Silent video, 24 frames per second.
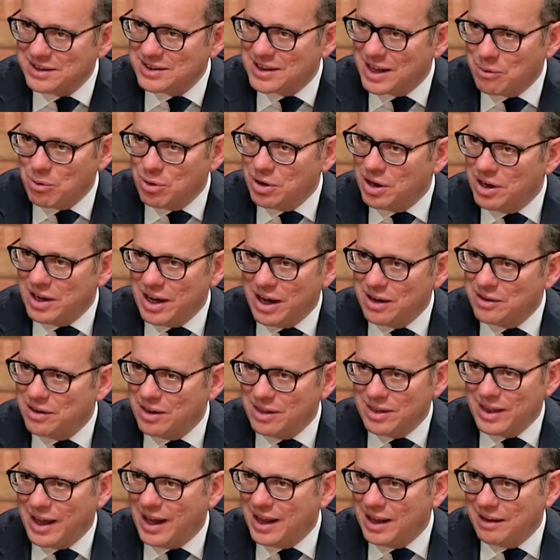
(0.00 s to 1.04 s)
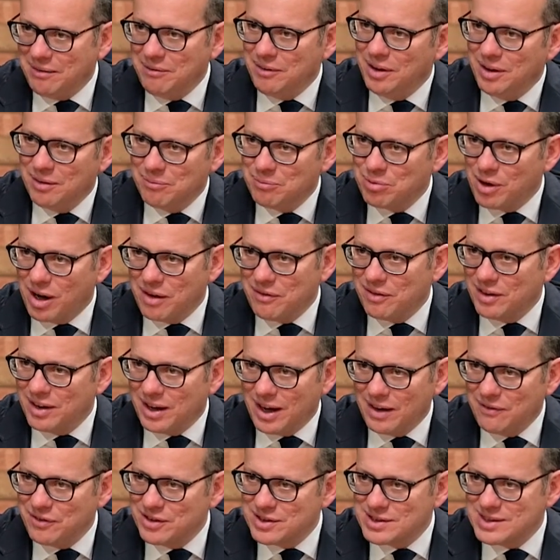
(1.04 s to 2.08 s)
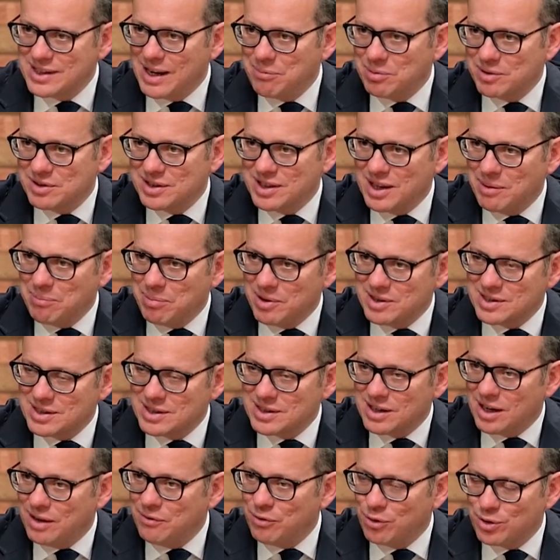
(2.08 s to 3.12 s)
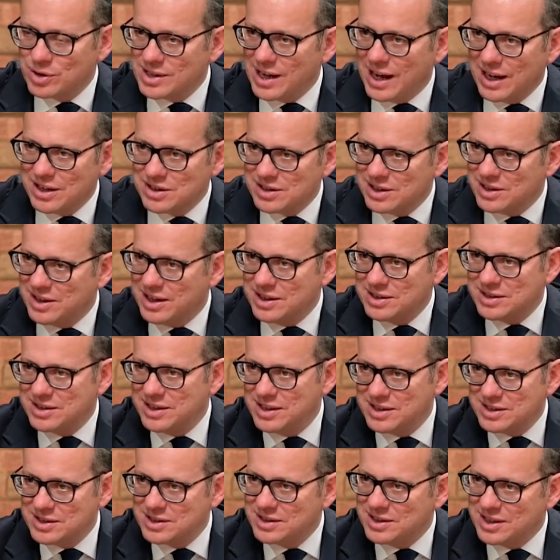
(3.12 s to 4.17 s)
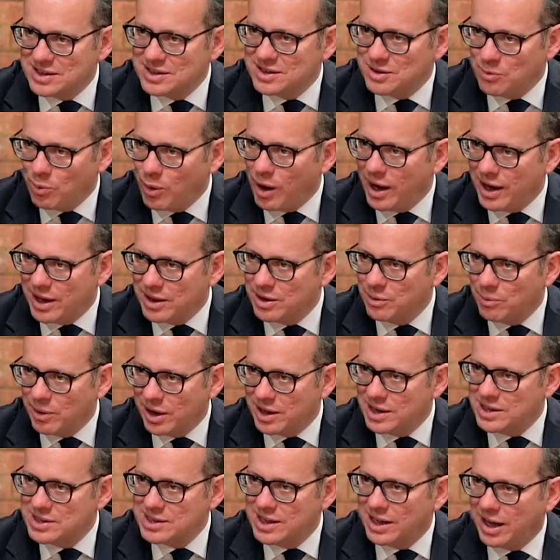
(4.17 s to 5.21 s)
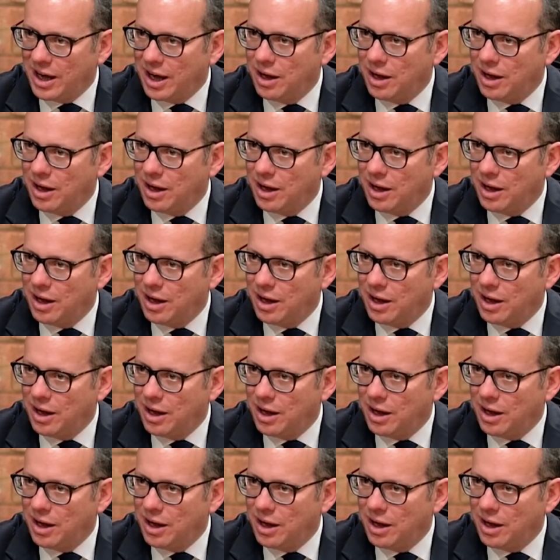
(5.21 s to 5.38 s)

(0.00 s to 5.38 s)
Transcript: Do they want to know that their private life is separate to their business life, or is that actually this the way that we're going to see it go?